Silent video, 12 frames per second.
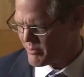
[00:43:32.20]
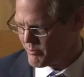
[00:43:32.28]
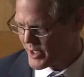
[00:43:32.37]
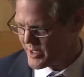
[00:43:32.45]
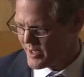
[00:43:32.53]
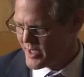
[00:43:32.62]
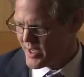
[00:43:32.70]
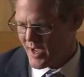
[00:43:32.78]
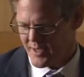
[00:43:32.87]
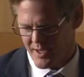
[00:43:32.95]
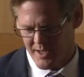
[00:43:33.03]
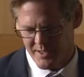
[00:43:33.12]
it, but
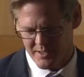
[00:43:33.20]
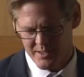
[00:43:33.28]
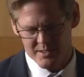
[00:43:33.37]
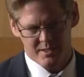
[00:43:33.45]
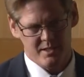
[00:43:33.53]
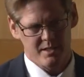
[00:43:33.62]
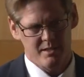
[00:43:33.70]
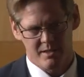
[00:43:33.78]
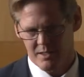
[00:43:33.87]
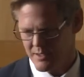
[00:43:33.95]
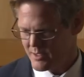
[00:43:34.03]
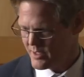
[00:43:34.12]
I, I, can see
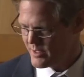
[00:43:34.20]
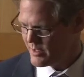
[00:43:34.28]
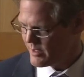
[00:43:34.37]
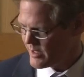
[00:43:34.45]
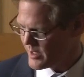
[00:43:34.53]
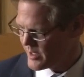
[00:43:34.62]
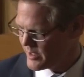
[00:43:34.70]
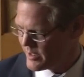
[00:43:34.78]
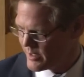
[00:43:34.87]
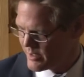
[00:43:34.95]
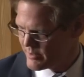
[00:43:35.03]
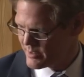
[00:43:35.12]
the, the uh,
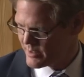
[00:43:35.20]
uh